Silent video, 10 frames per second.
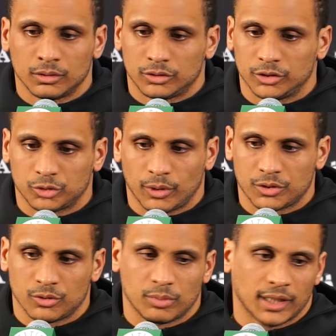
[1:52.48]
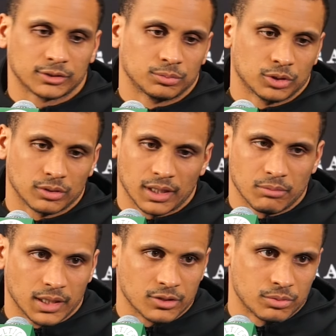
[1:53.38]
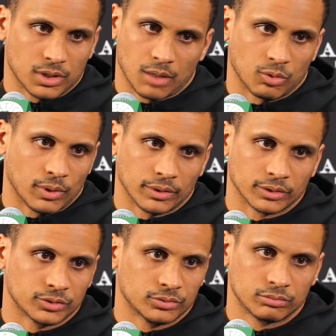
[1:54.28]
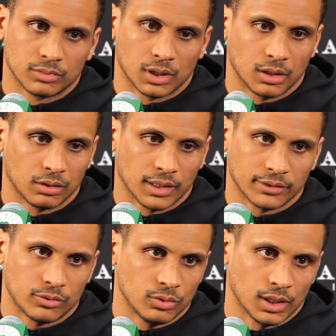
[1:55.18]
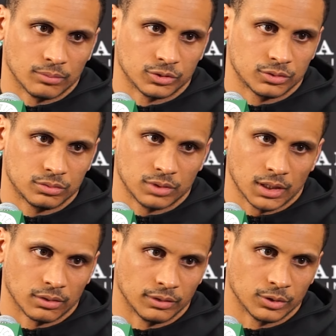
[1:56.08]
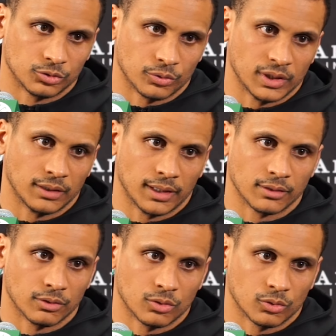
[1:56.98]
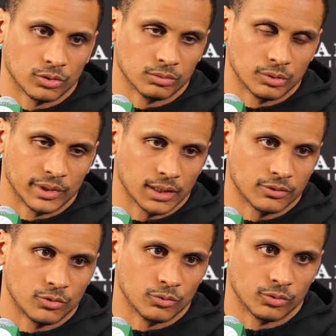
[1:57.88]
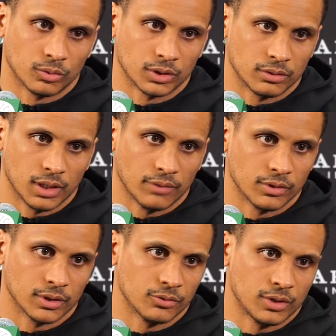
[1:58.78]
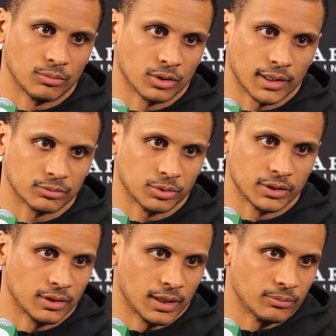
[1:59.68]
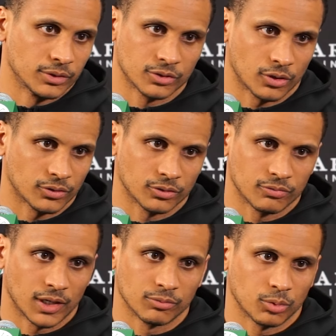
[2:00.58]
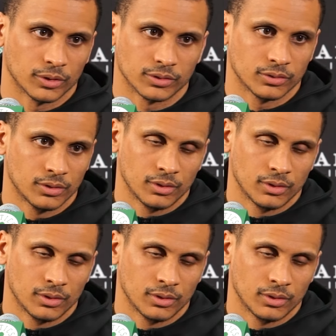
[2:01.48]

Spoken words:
Situational basketball, game management, game awareness. Last two games, we had an illegal screen at the end of the quarter where we got the 2-for-1 and gave the other team the last play of the game, and it's cost us 5 points.